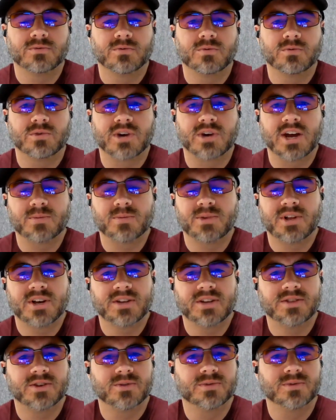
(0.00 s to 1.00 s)
When I
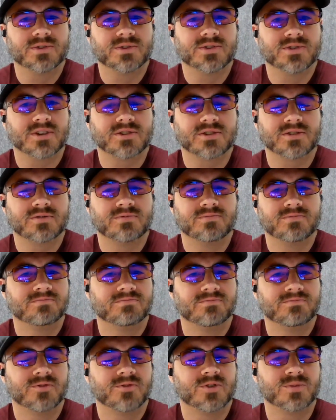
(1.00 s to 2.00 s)
applied, there was a section
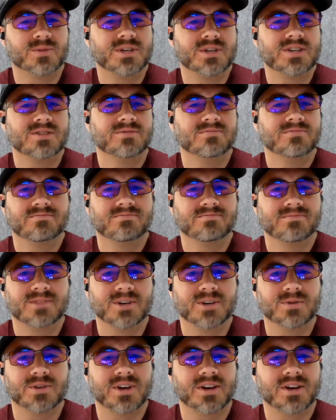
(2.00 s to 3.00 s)
for me
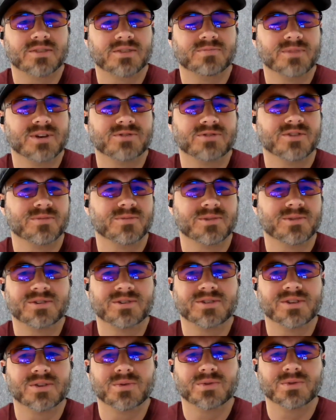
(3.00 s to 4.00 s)
that had a page limit,
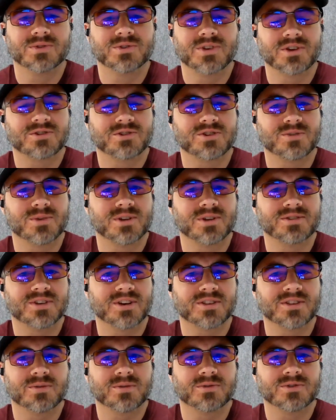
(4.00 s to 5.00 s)
and then there was a section about
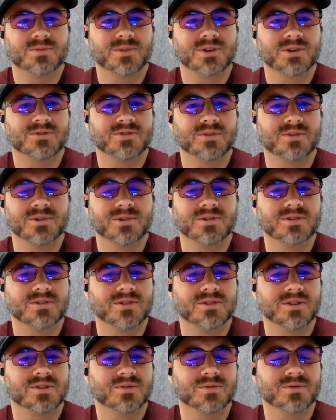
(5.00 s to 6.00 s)
tech that was a page limit, and
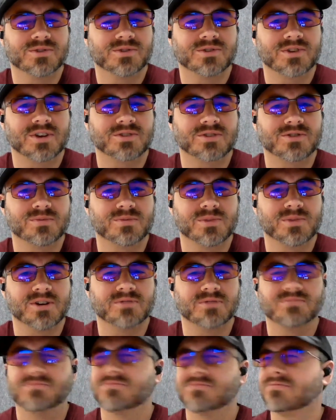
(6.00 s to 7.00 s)
then there was a section
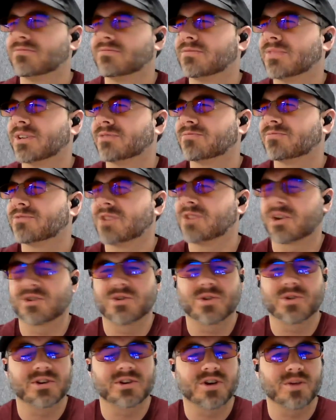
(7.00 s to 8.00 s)
about like
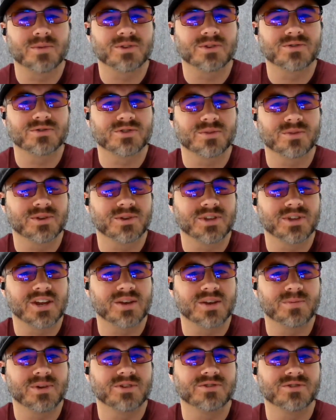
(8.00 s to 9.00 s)
techno-economics or something that had
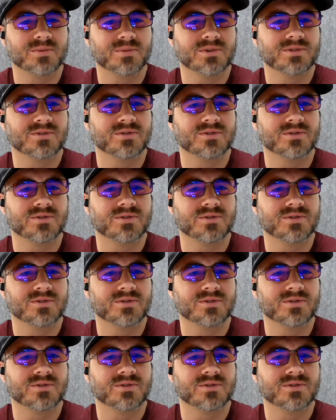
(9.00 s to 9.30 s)
a page limit.